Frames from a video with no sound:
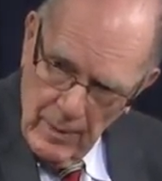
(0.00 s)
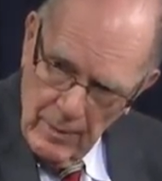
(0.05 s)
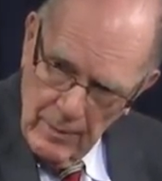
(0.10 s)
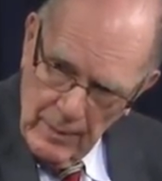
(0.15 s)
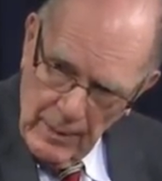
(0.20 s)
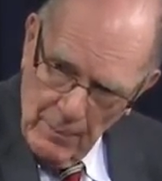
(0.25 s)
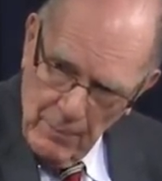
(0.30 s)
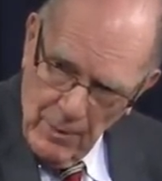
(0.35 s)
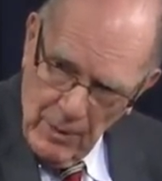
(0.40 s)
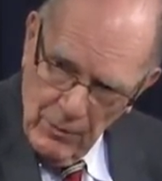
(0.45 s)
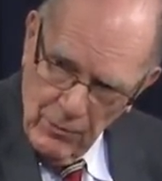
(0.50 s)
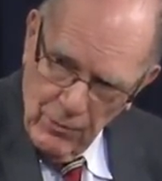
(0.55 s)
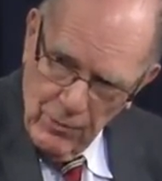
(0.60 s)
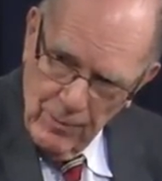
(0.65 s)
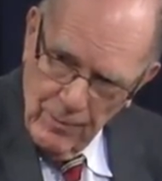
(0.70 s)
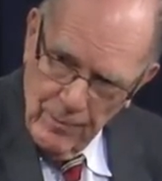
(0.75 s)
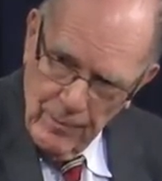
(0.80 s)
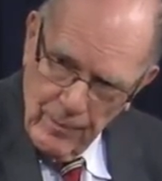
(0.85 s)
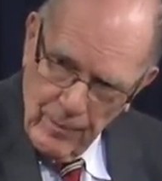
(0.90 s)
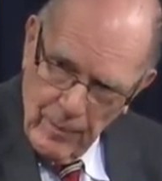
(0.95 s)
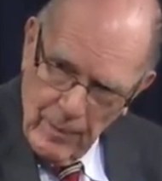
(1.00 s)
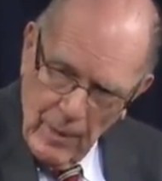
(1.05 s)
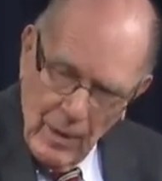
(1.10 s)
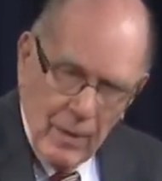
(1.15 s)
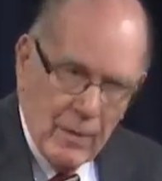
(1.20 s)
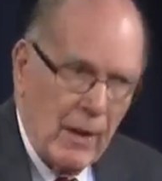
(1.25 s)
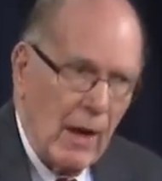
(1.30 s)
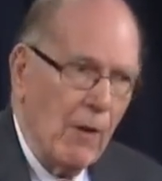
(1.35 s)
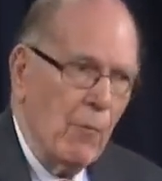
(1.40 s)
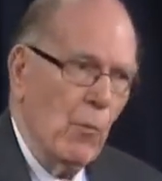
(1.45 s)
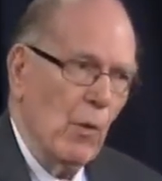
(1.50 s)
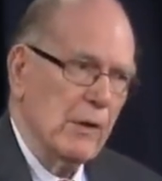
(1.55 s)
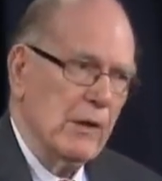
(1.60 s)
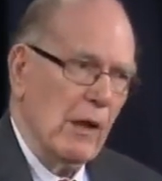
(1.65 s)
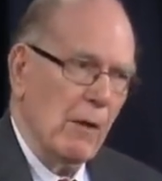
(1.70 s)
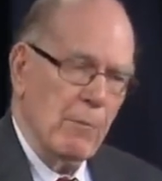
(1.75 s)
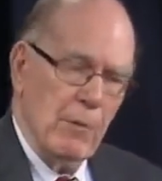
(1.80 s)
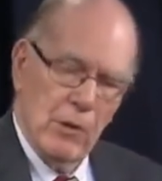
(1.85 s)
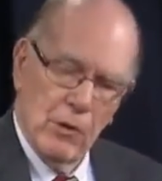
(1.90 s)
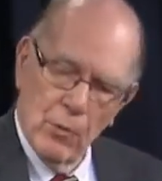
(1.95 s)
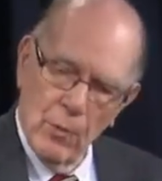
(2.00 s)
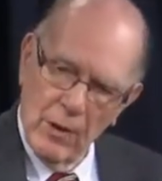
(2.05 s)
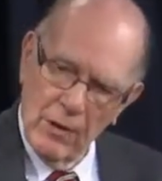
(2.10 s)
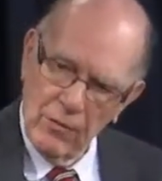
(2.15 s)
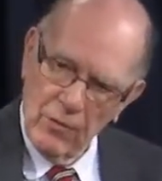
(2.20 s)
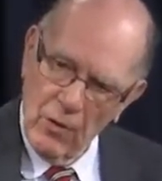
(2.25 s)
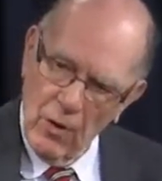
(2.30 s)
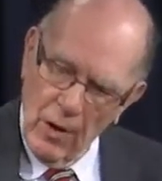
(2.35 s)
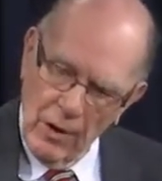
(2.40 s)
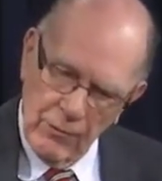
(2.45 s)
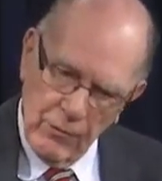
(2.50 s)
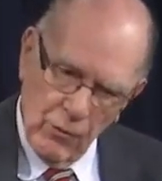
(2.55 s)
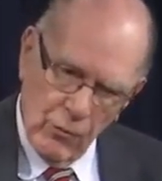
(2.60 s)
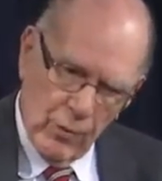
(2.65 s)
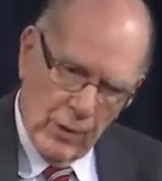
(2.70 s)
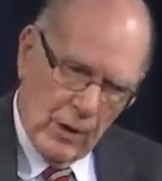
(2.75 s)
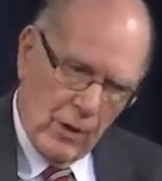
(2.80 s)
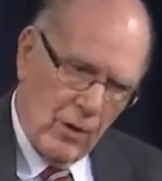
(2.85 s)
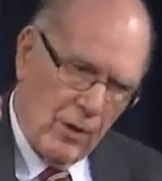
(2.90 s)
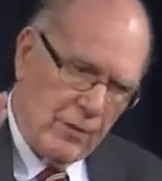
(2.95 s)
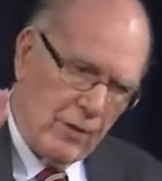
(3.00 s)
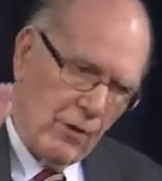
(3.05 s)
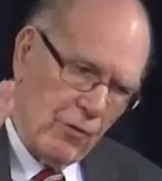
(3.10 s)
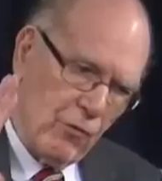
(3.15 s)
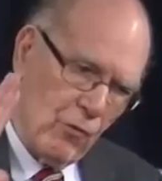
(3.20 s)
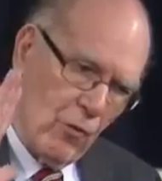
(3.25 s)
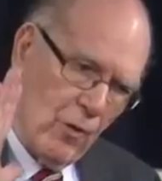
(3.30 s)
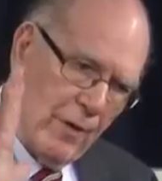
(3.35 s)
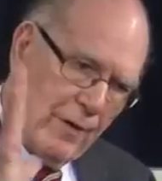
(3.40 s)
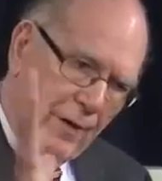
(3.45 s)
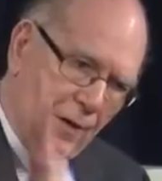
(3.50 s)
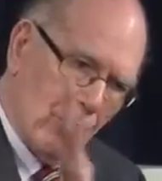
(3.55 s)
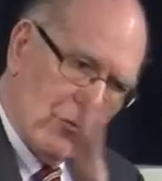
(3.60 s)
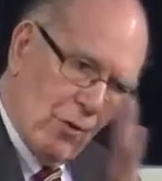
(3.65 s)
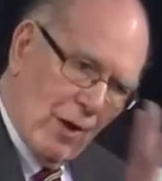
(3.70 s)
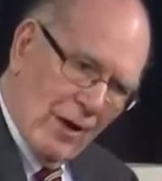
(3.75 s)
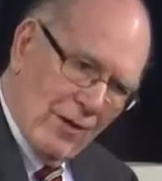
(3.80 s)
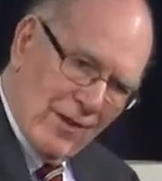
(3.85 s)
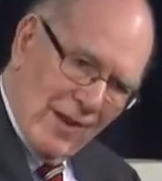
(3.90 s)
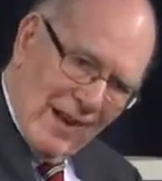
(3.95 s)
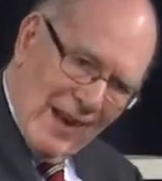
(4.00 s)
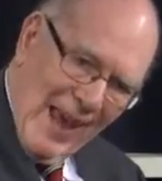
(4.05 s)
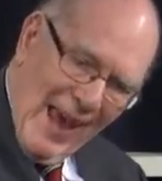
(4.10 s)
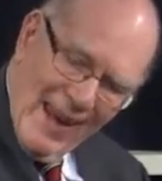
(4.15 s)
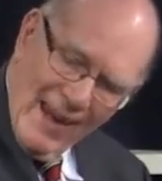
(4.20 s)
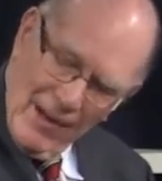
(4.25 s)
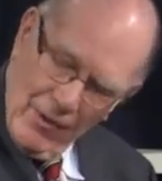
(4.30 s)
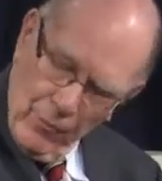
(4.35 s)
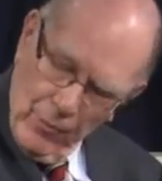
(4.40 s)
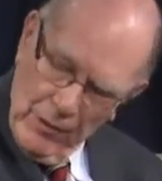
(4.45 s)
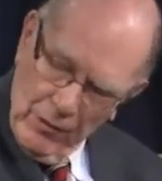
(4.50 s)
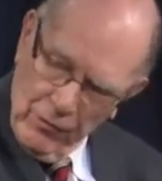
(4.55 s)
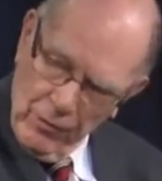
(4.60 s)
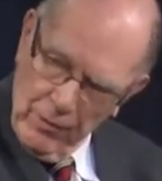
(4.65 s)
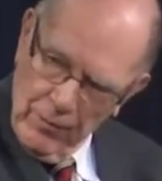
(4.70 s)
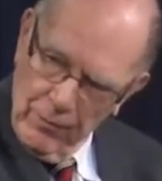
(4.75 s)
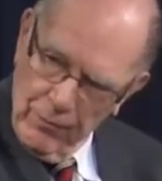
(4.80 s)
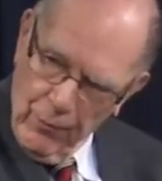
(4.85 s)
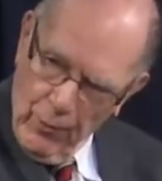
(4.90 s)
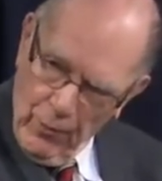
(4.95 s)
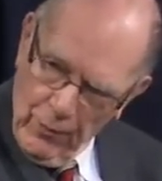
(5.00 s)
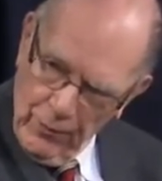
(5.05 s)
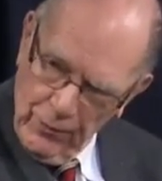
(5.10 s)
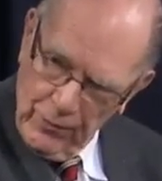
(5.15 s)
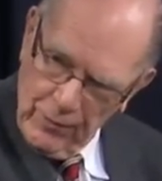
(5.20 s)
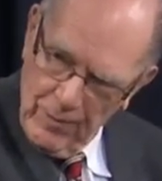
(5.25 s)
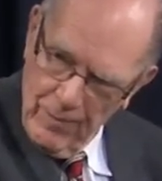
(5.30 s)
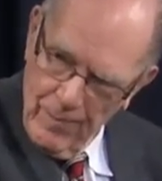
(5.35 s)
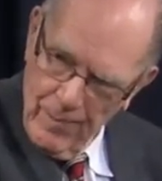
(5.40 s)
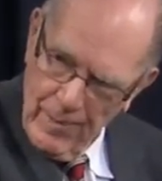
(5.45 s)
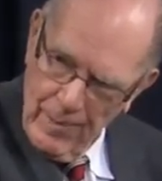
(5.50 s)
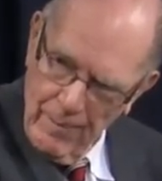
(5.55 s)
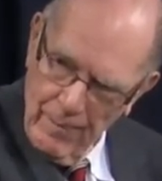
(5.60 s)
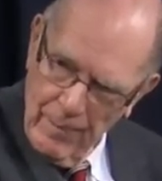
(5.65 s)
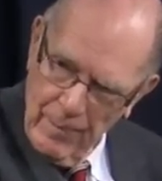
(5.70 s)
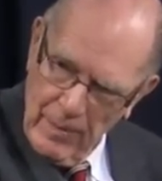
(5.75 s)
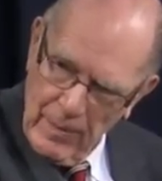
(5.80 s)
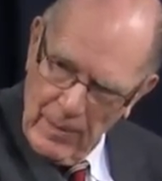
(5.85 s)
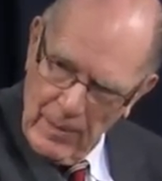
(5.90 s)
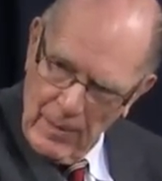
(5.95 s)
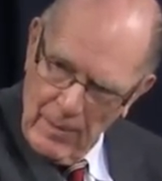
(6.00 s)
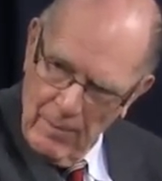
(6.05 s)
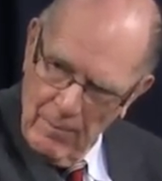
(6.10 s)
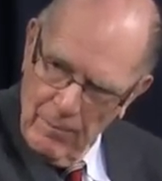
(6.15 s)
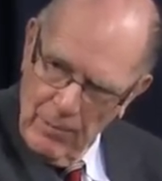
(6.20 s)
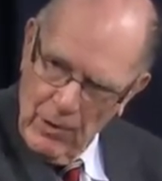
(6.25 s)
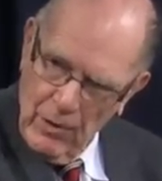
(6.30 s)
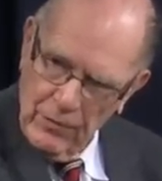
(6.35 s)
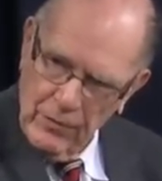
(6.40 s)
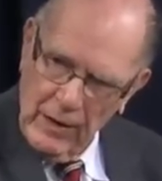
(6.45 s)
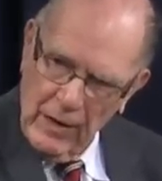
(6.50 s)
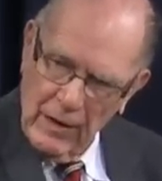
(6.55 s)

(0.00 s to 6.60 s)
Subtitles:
that much. What they've been doing is concentrating on destroying the transatlantic region first, because they